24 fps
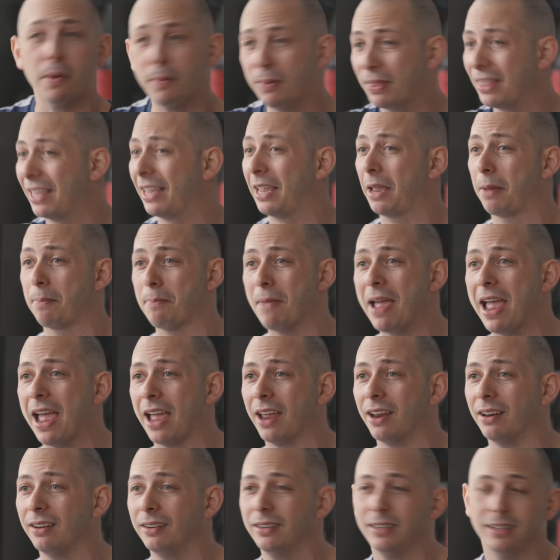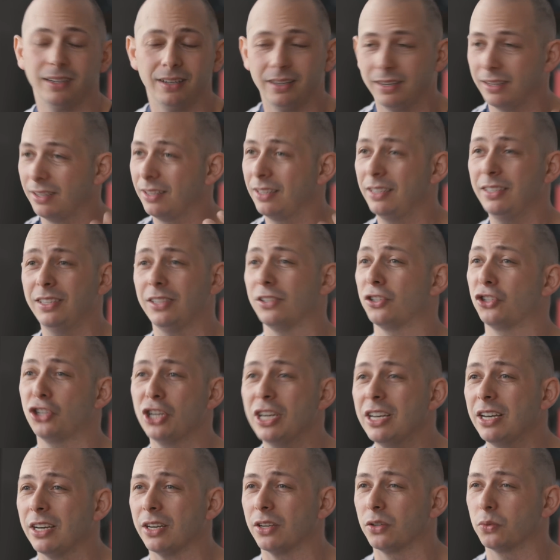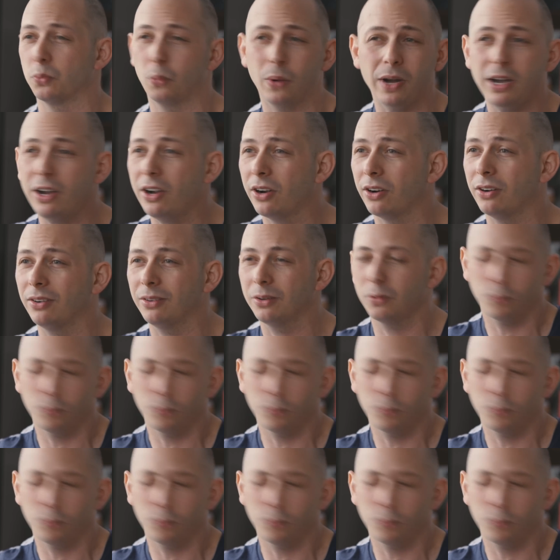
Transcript: probably thinking, Matt, this is genius. Where